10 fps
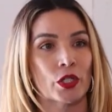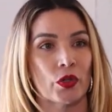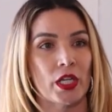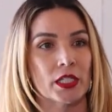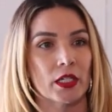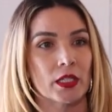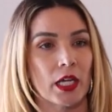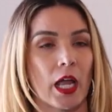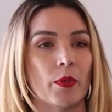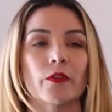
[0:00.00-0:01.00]
So these are
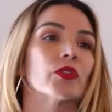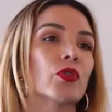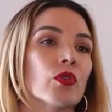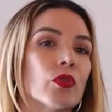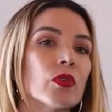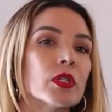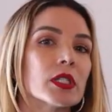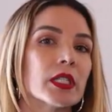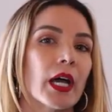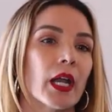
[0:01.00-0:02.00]
the type of
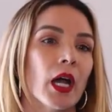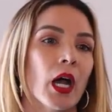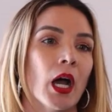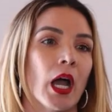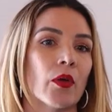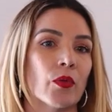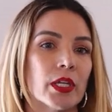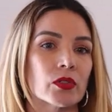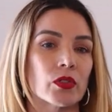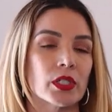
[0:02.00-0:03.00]
tools that and
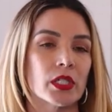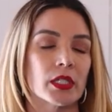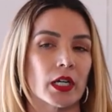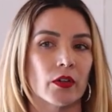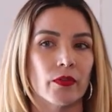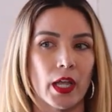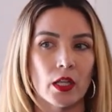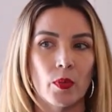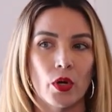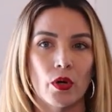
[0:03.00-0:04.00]
resources that are
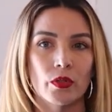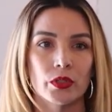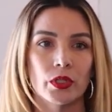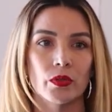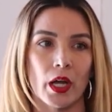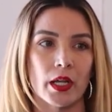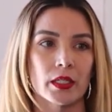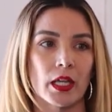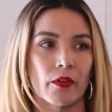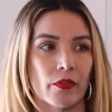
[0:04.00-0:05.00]
available to
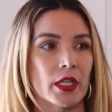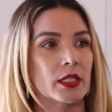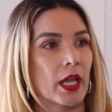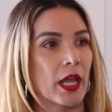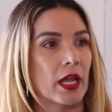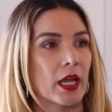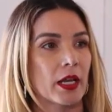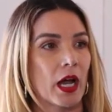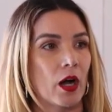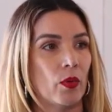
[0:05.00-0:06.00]
us every day
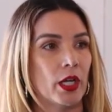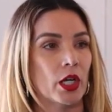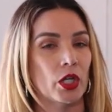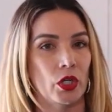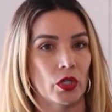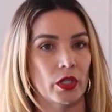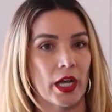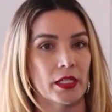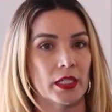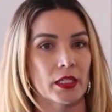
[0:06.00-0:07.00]
and how we could
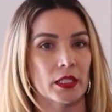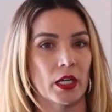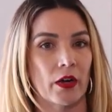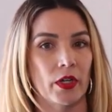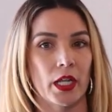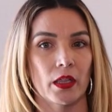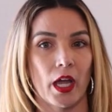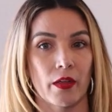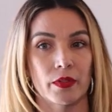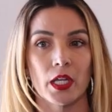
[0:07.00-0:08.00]
utilize this in our everyday
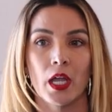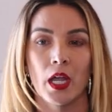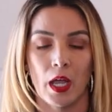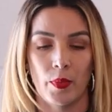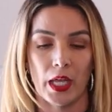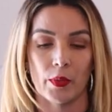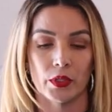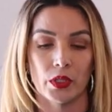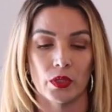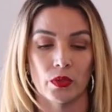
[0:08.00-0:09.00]
lives and be
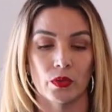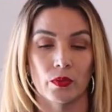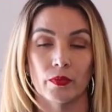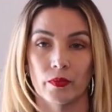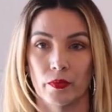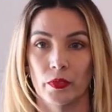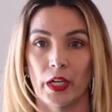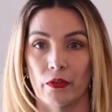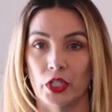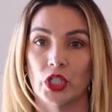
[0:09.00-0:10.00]
able to
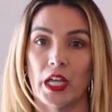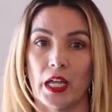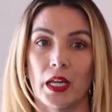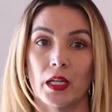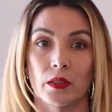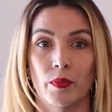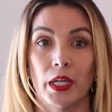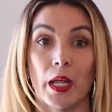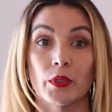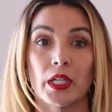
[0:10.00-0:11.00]
leverage it and
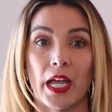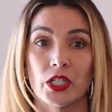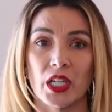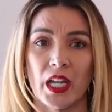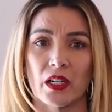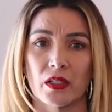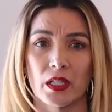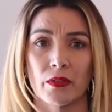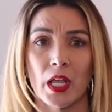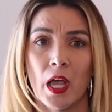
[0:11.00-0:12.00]
being able to educate
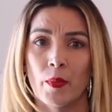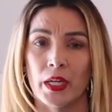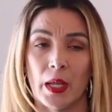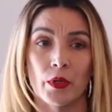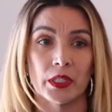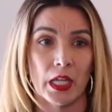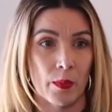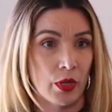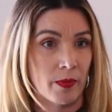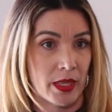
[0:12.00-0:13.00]
ourselves, being able to
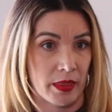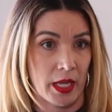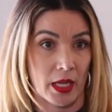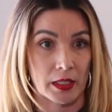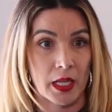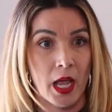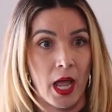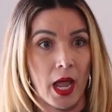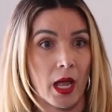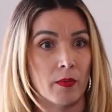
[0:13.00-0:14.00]
implement things,
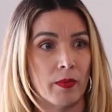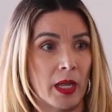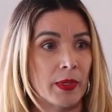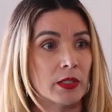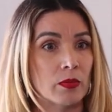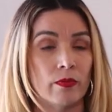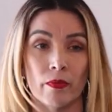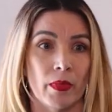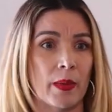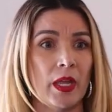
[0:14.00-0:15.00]
and maybe
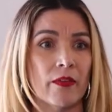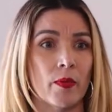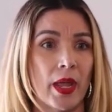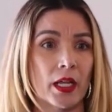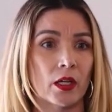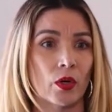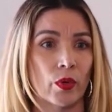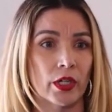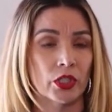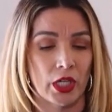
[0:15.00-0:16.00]
maybe even make a
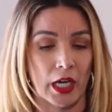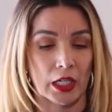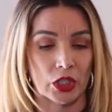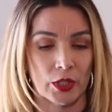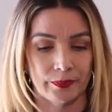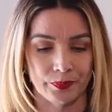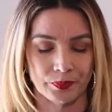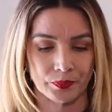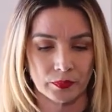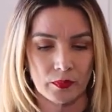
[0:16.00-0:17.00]
career change.
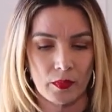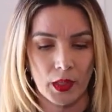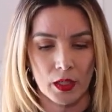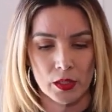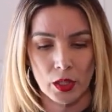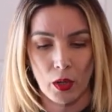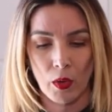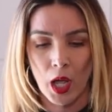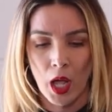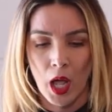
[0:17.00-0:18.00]

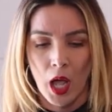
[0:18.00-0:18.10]
So